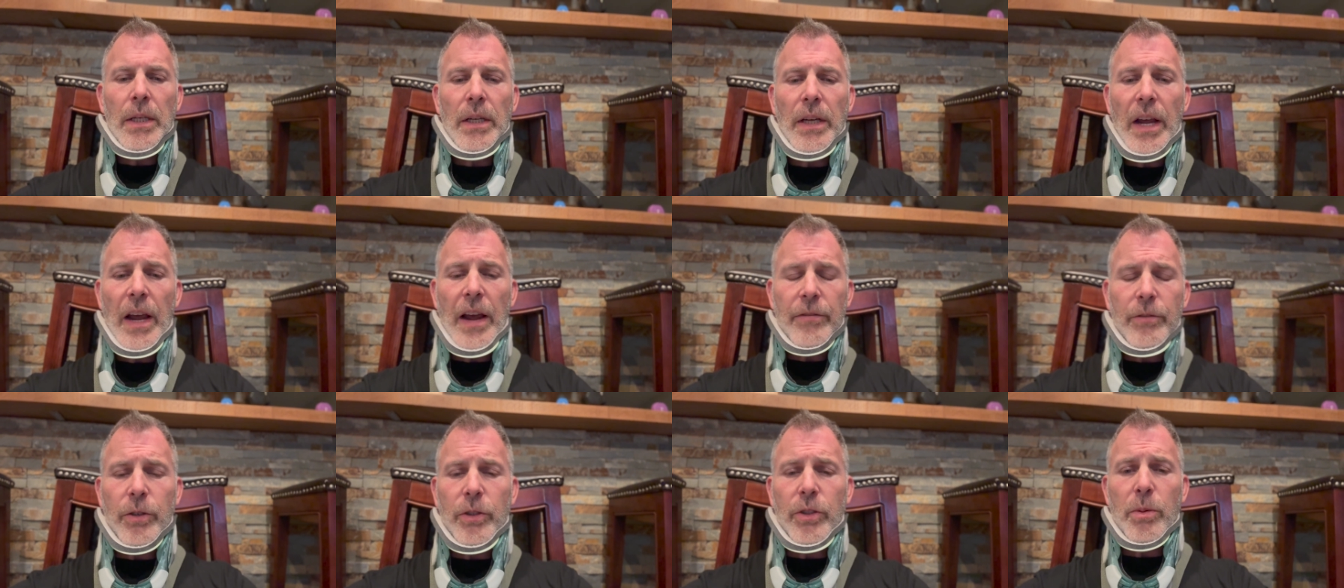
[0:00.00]

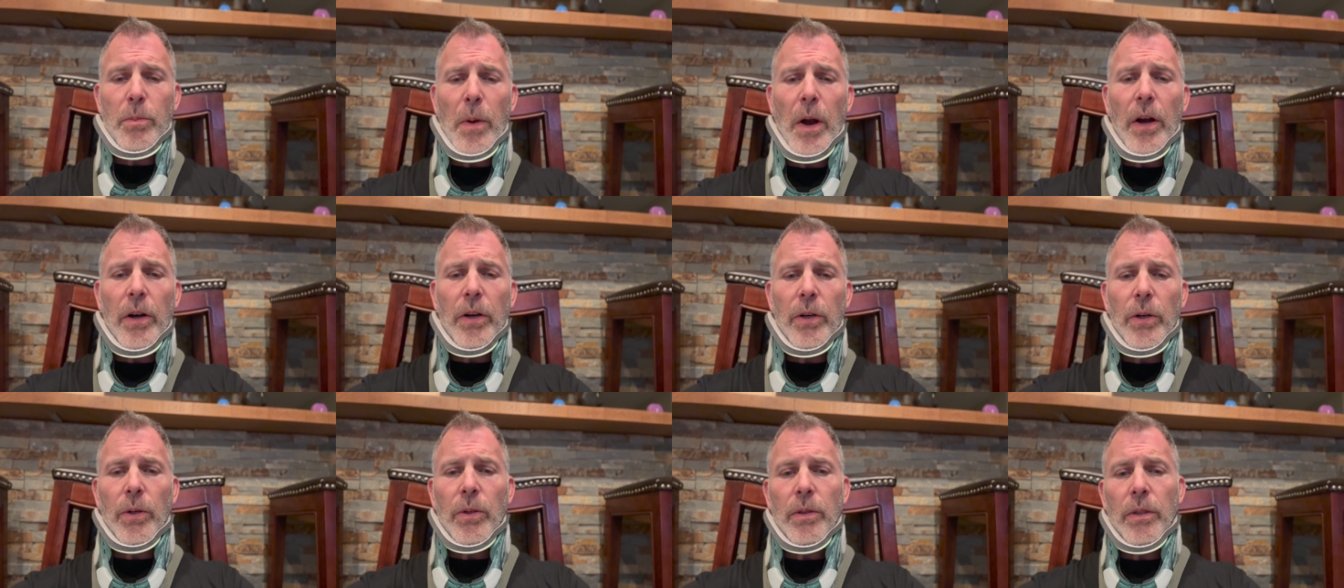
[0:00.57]
After
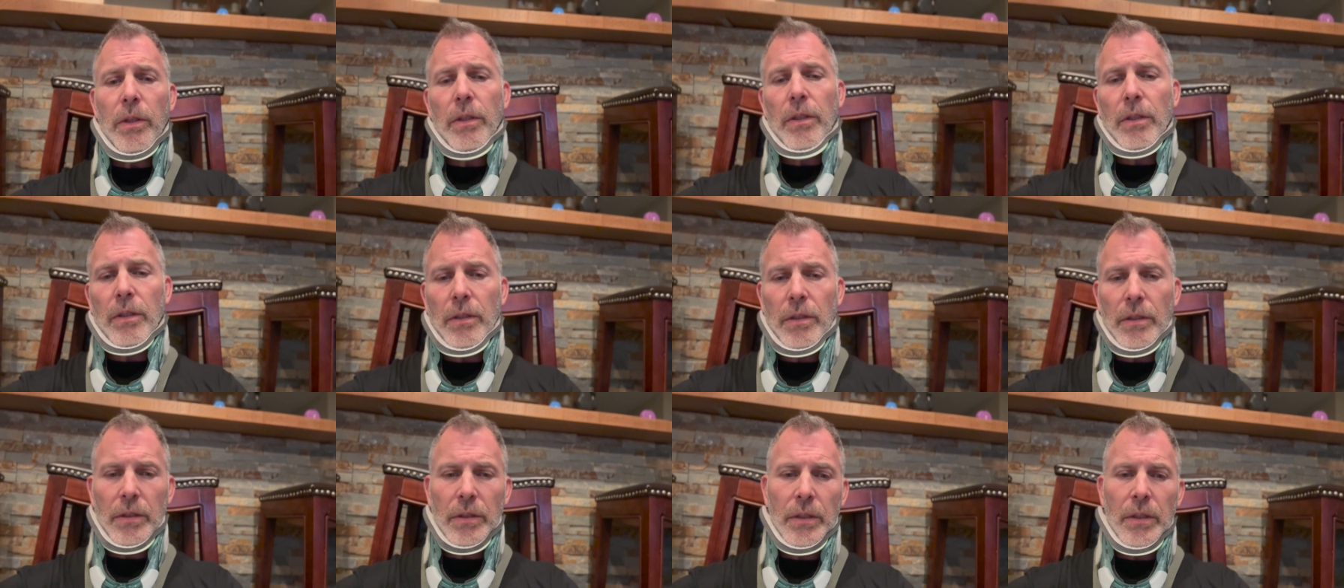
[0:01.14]
tomorrow,
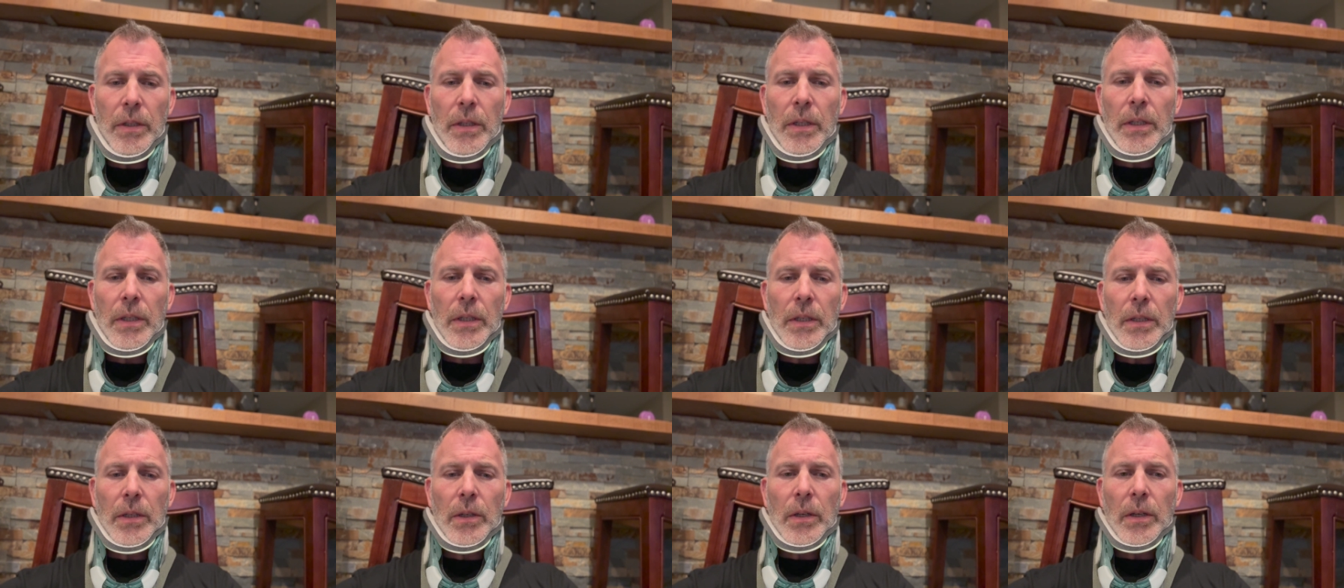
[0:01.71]

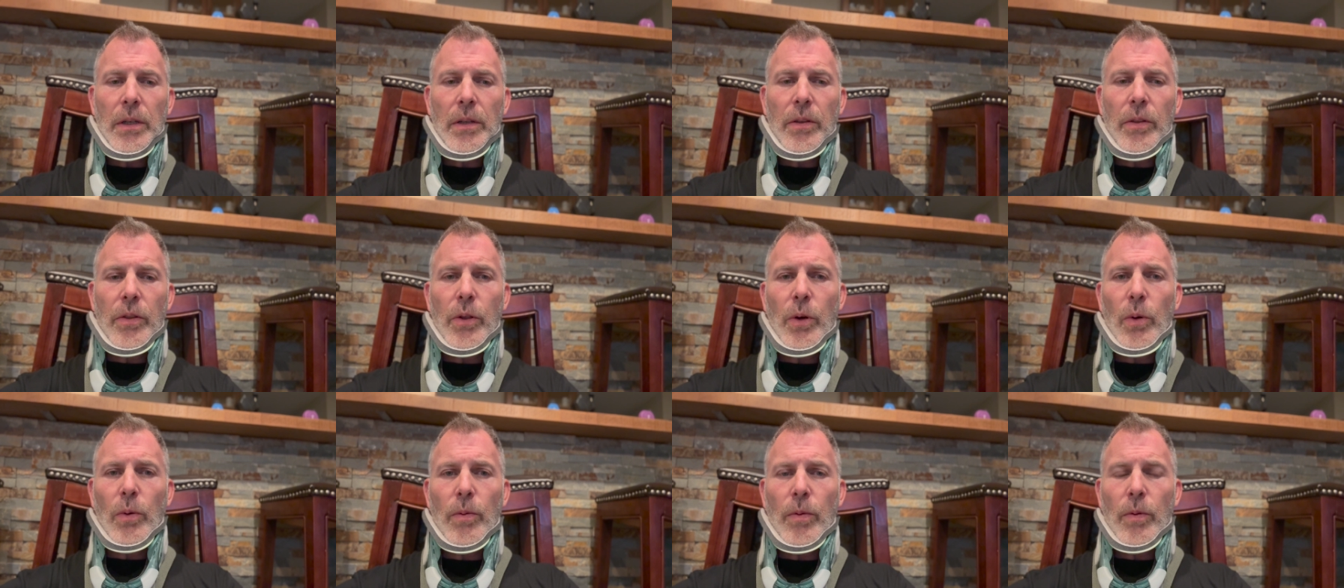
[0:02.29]

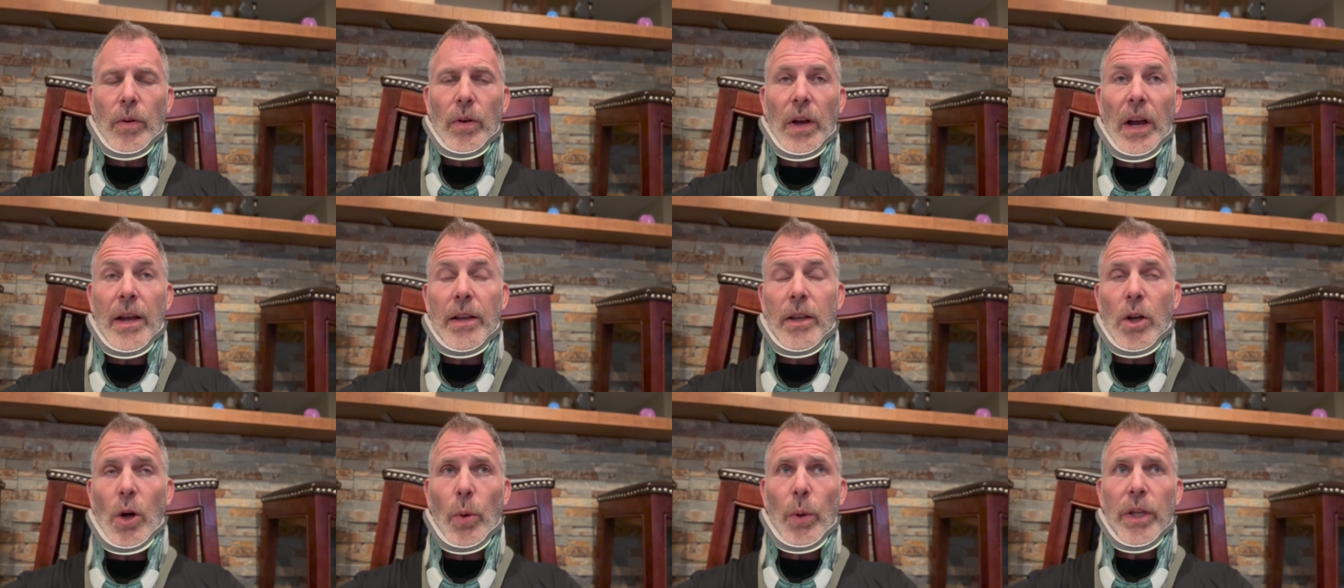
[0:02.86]
though, I
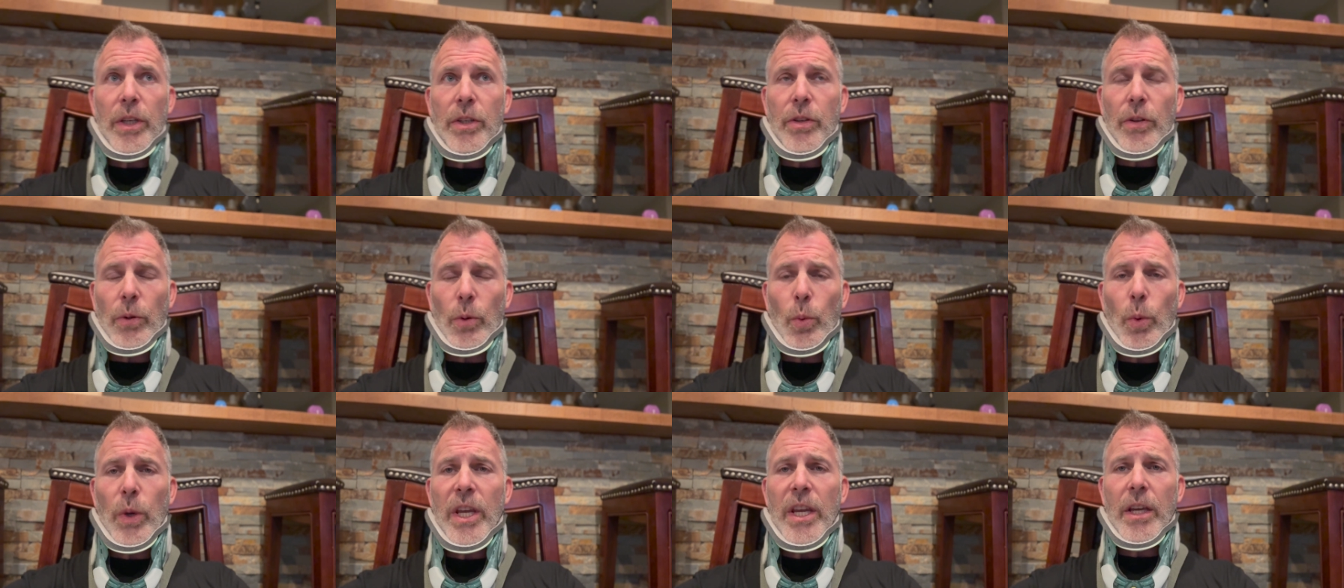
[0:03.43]
go into the
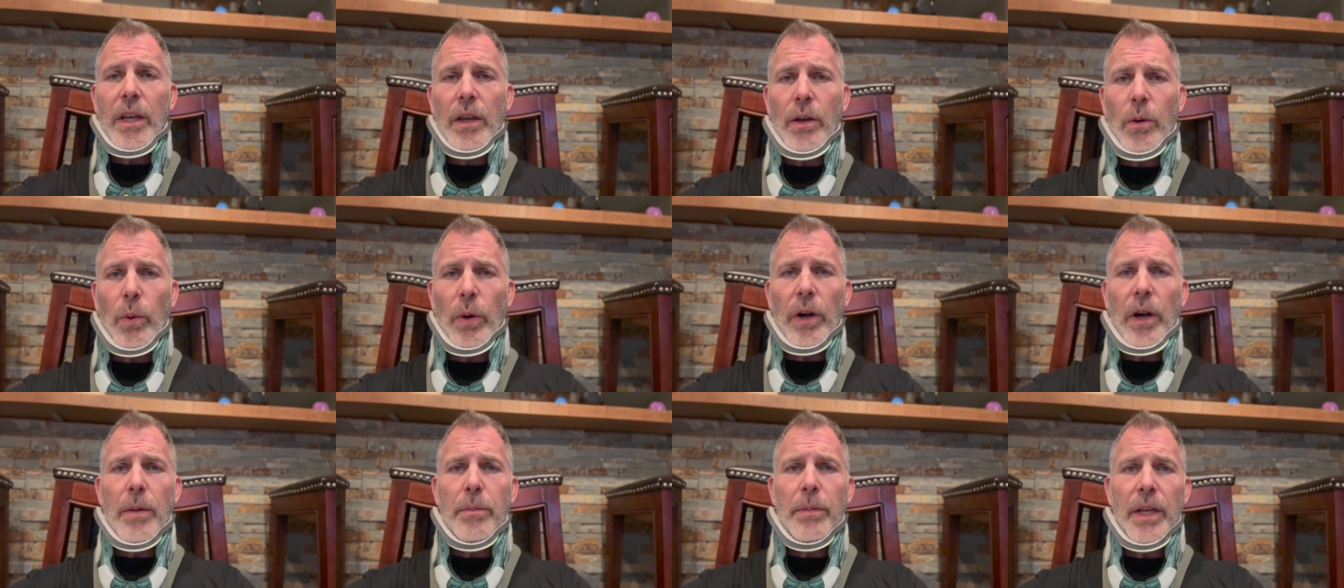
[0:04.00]
week
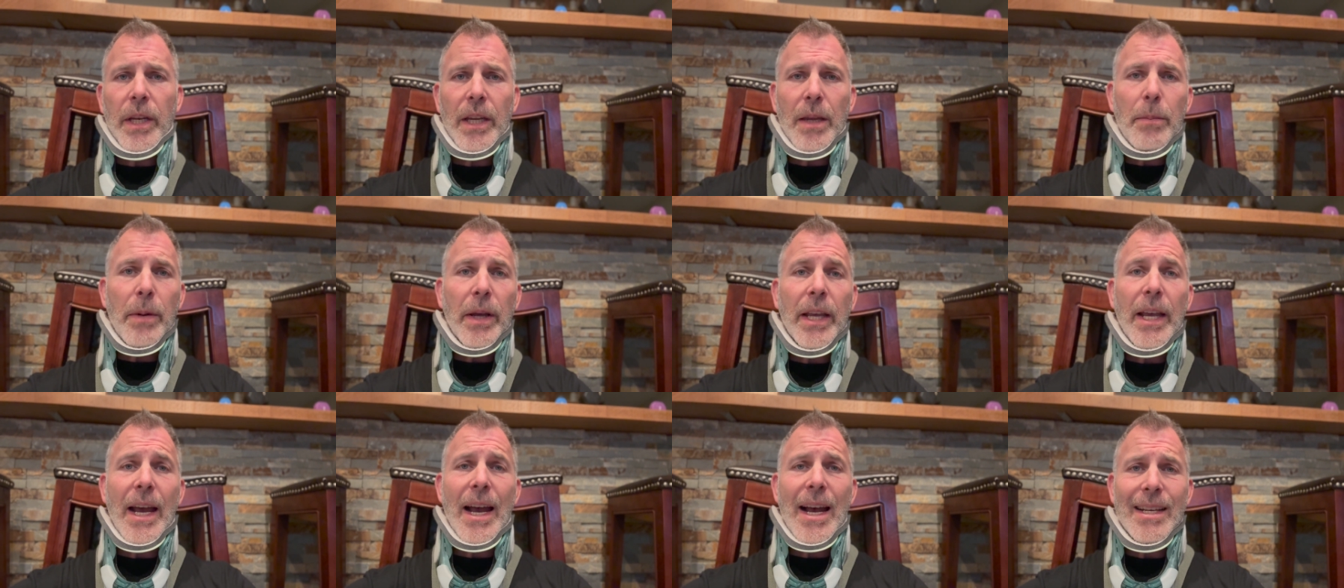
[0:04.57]
where I'm going to get my
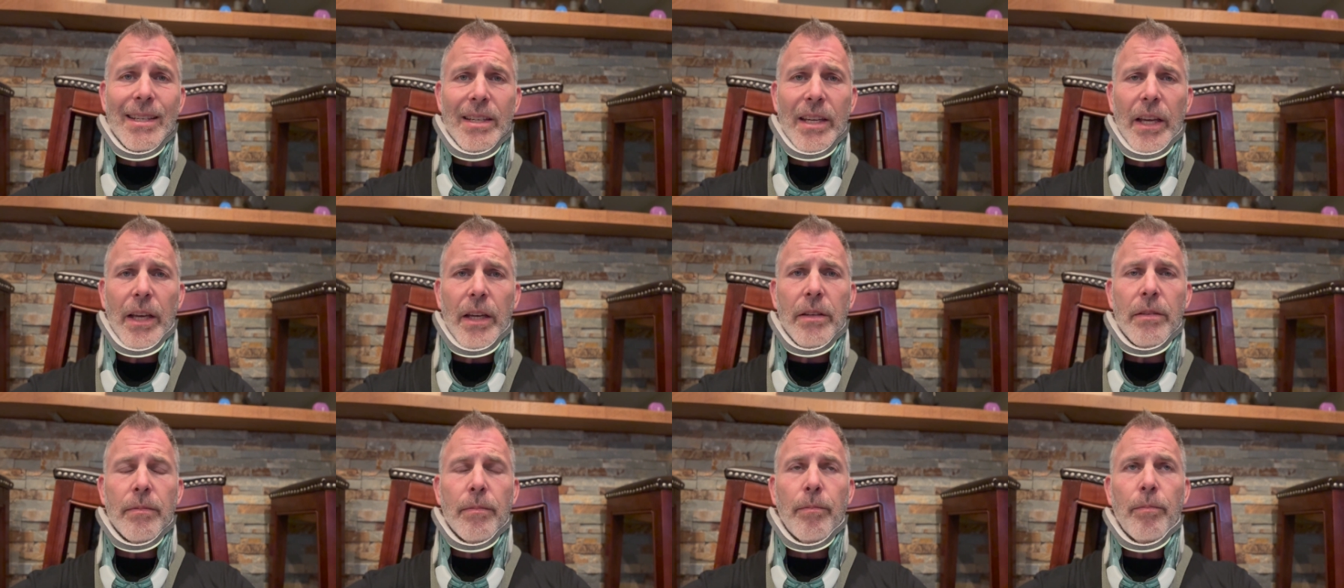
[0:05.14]
CAT
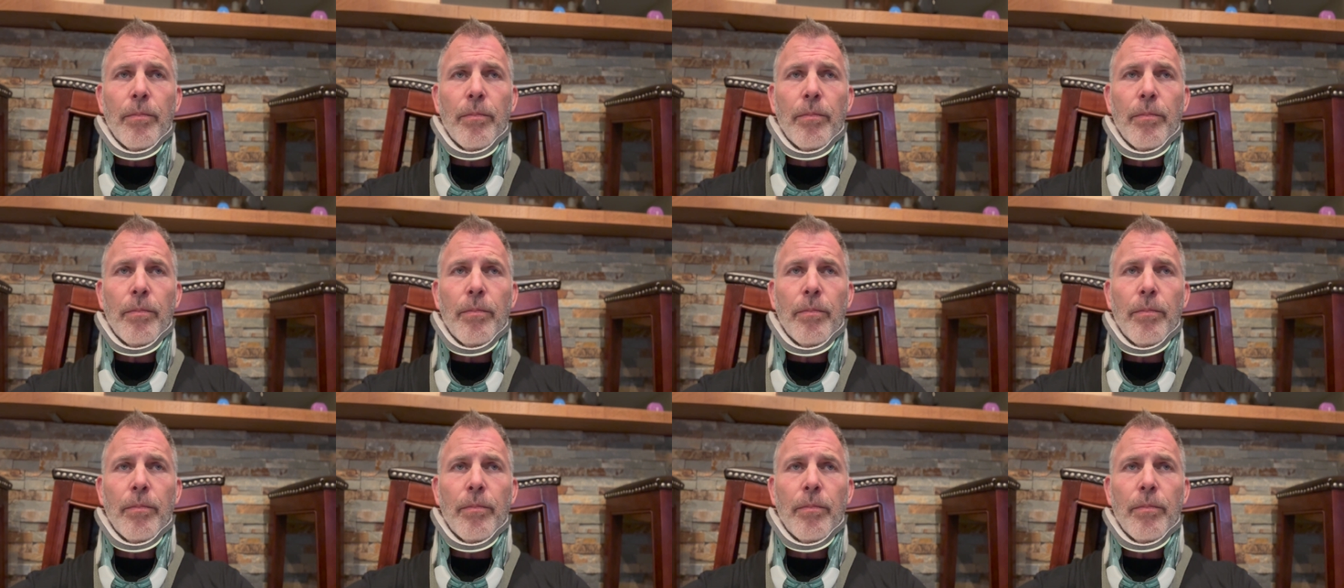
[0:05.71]
scan.